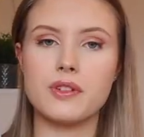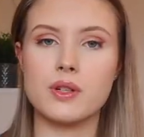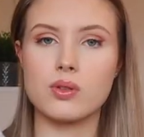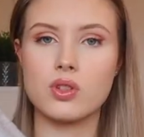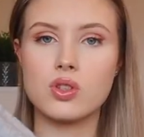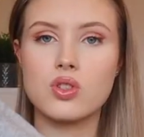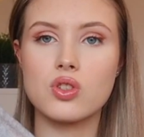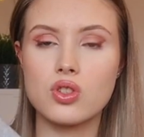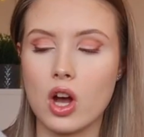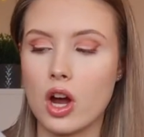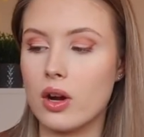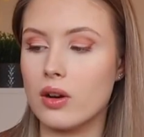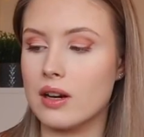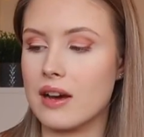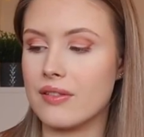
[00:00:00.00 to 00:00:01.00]
feels
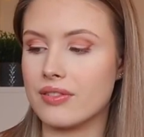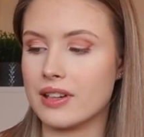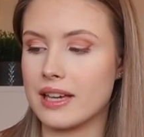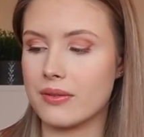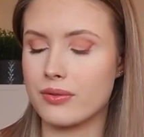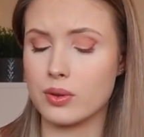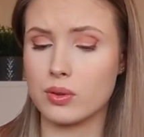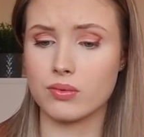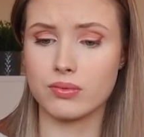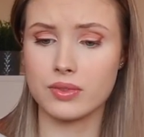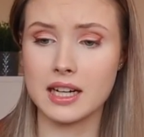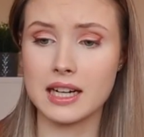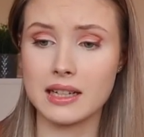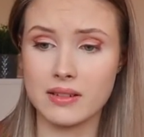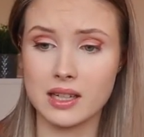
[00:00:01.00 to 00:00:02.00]
so lovely. It feels
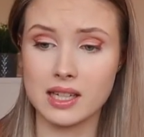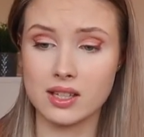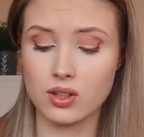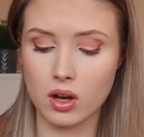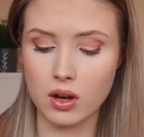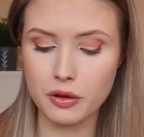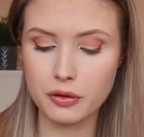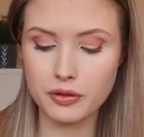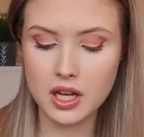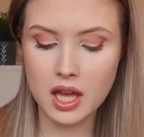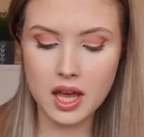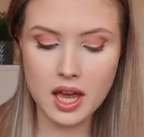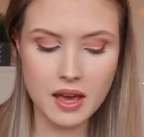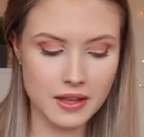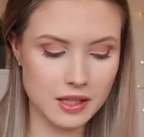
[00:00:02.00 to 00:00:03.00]
really, really soft.
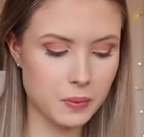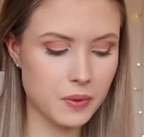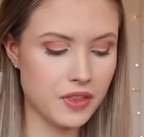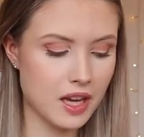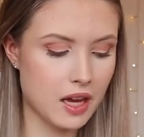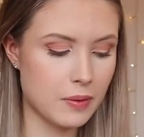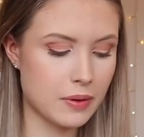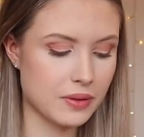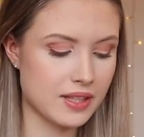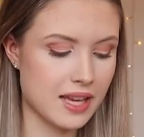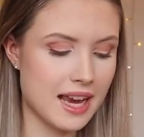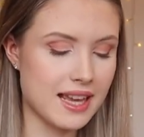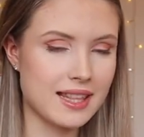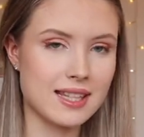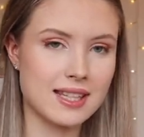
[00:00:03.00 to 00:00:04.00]
That's one thing I will
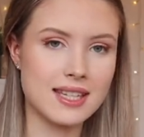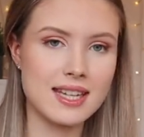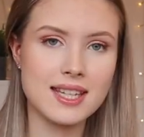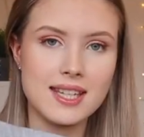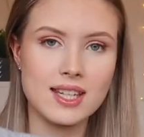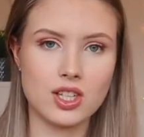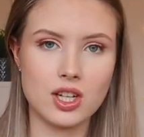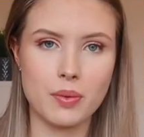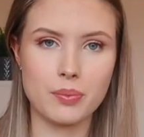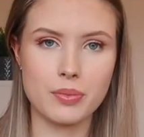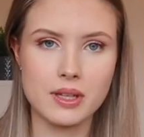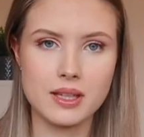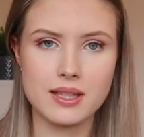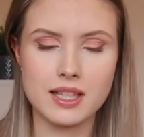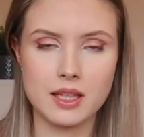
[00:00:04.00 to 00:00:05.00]
say, these knitted
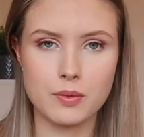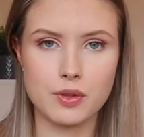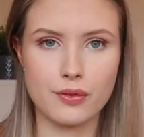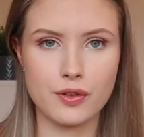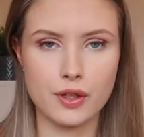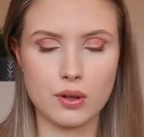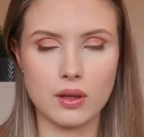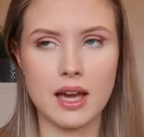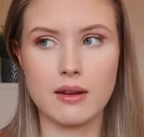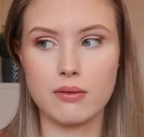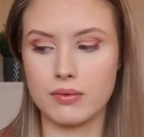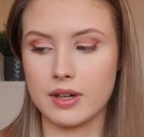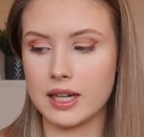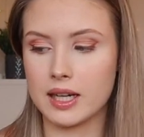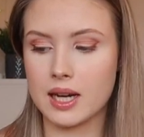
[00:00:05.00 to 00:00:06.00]
jumpers seem to feel like
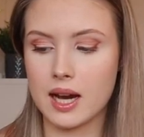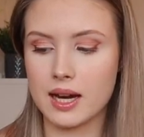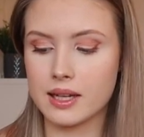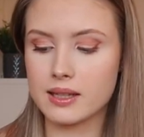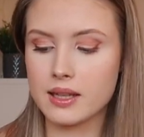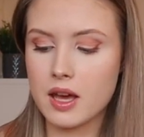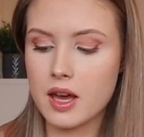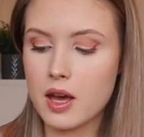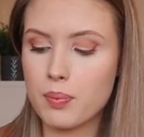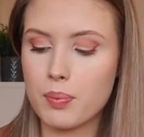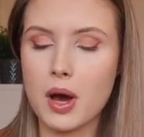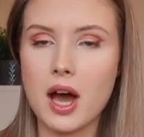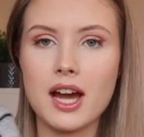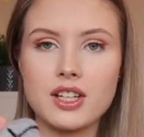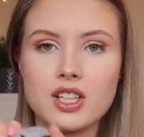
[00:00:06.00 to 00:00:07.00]
really nice,
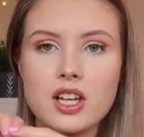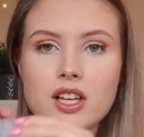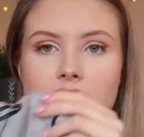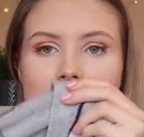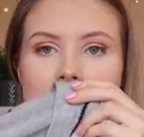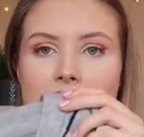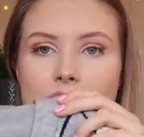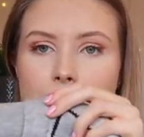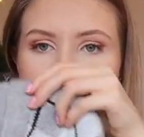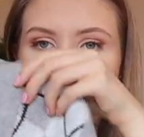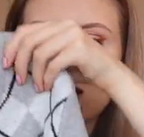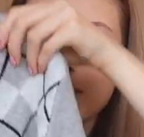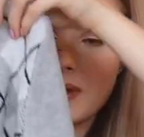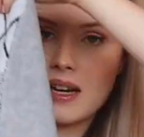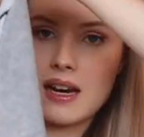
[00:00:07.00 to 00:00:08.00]
but I just have
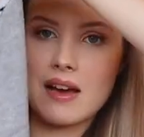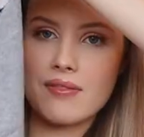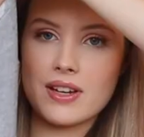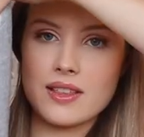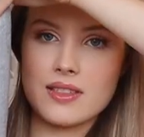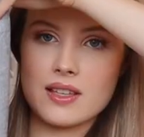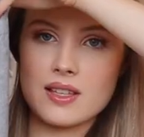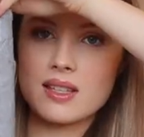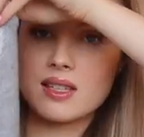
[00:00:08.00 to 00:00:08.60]
really been loving this